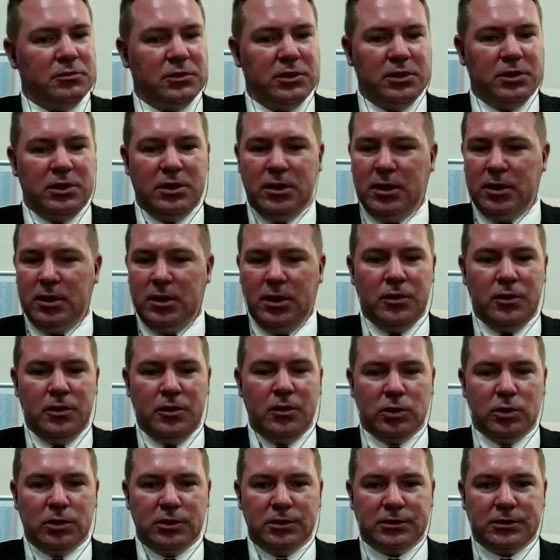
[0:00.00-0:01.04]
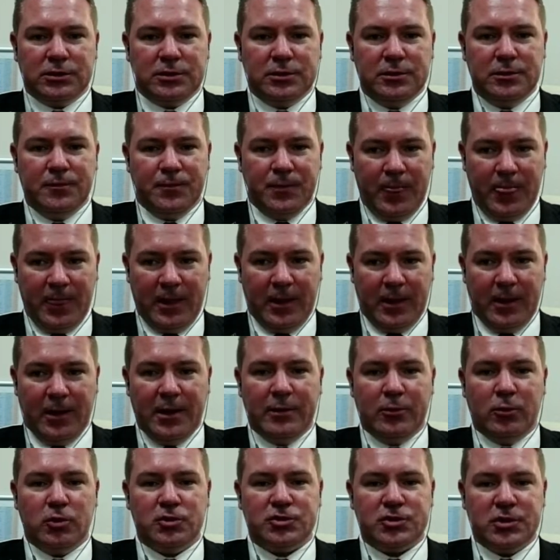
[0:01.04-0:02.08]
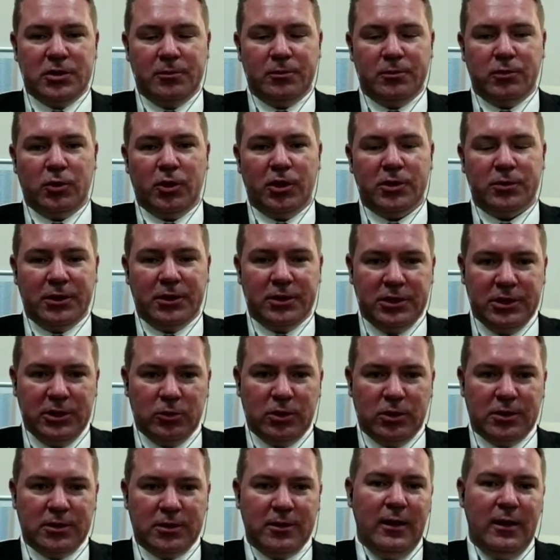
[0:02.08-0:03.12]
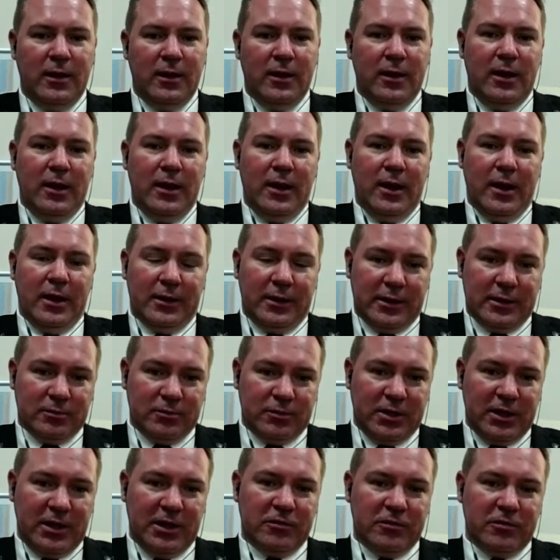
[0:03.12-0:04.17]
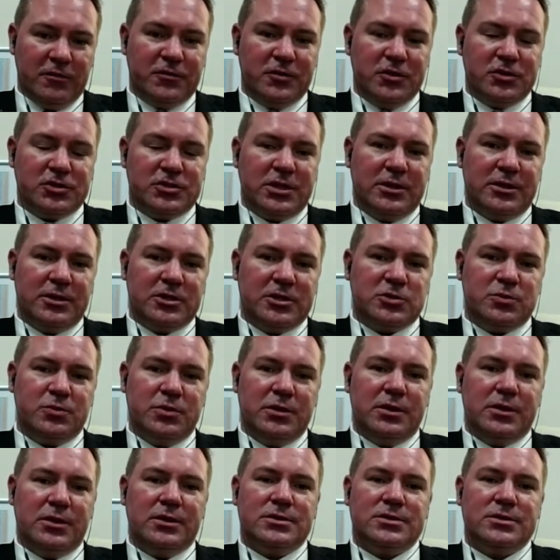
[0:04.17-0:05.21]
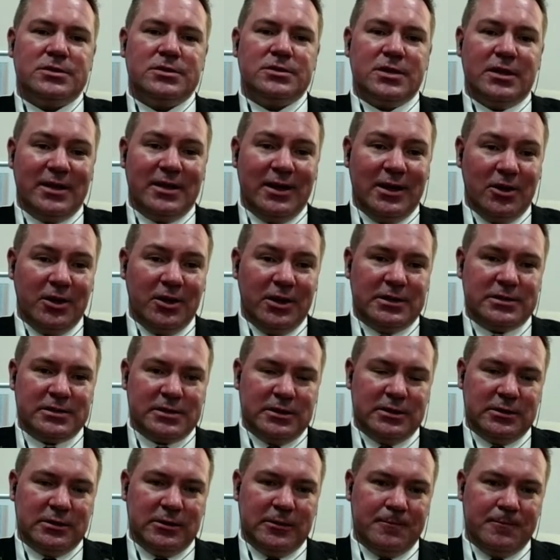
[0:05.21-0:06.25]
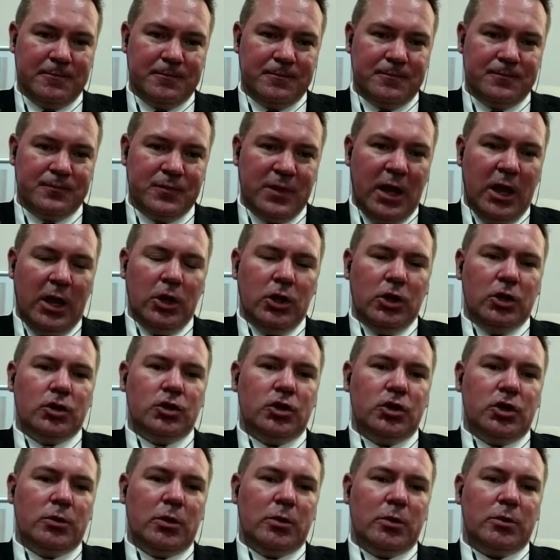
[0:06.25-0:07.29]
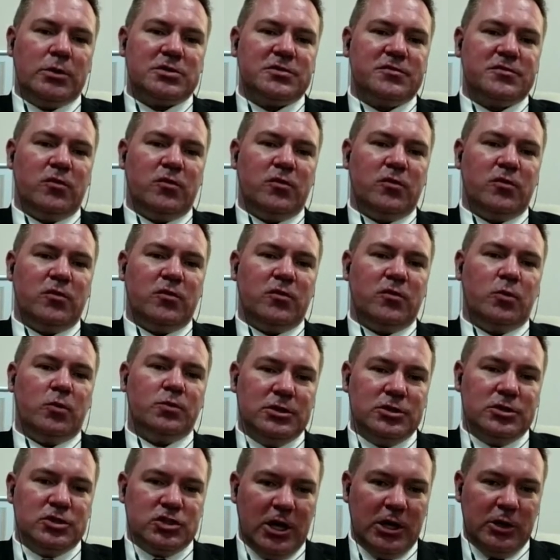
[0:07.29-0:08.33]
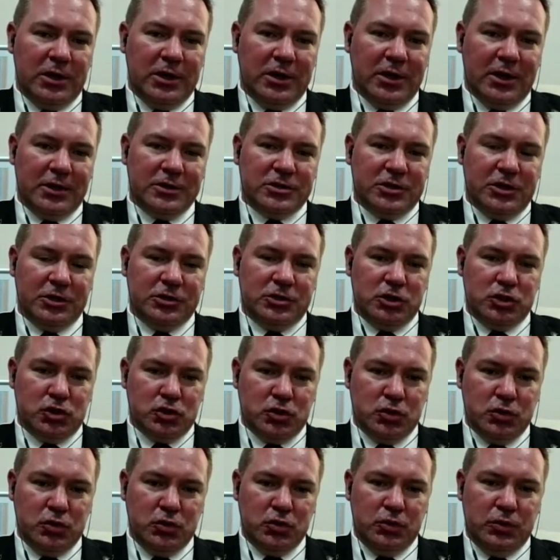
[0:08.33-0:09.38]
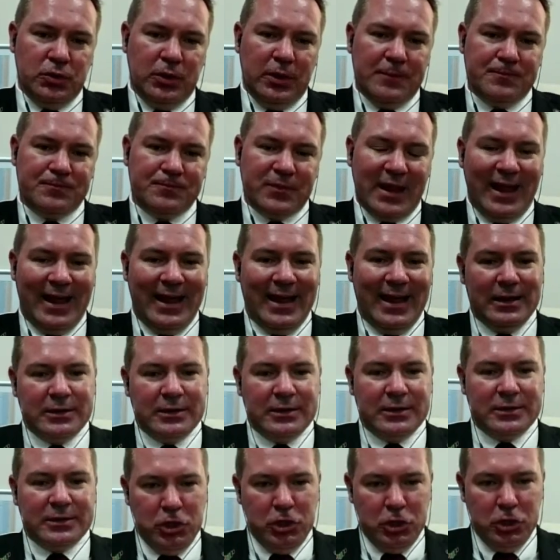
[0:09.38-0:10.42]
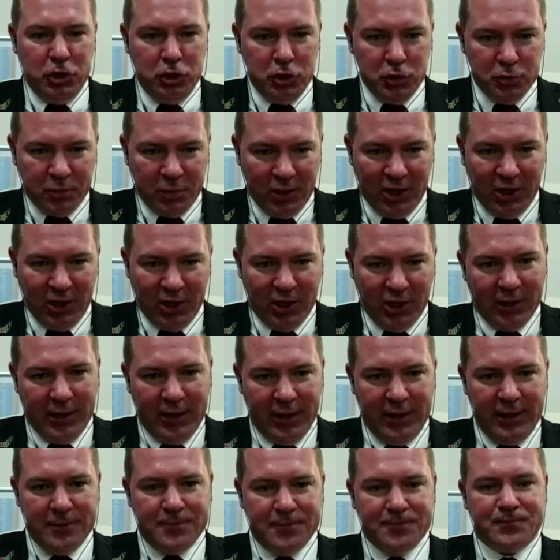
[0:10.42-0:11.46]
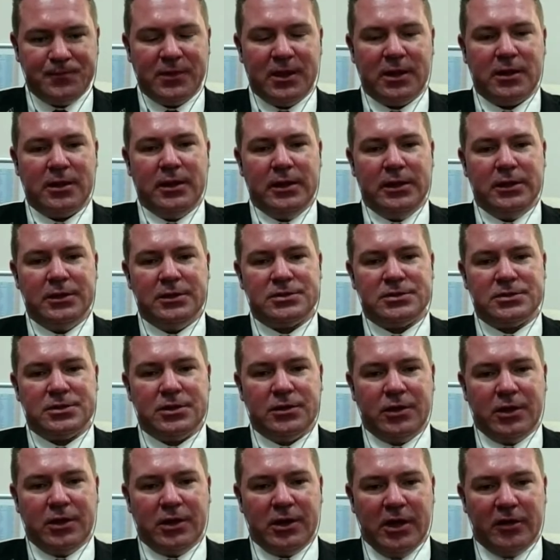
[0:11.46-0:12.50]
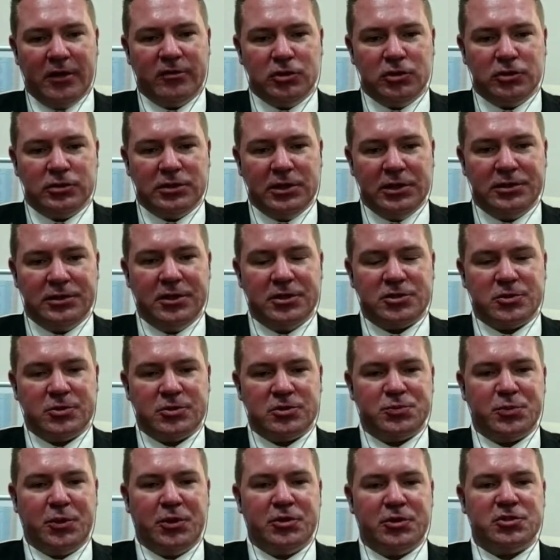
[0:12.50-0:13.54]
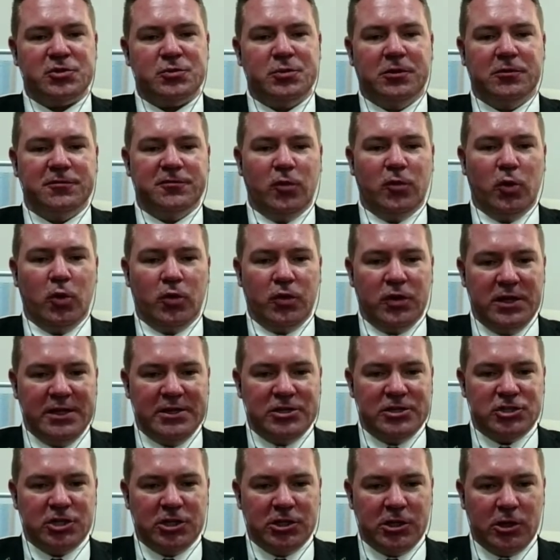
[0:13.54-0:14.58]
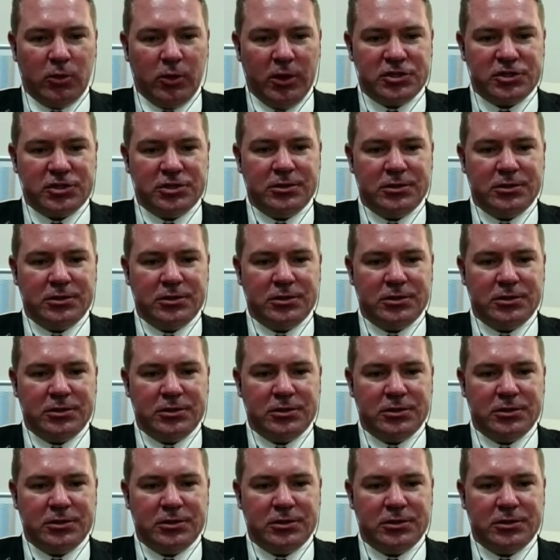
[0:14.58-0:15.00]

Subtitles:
in the world. I am also employed by DEWA, and I can tell you from first-hand experience that they are excellent. DEWA was formed in January 1992, and in Dubai, it is the government utility that is responsible for the generation,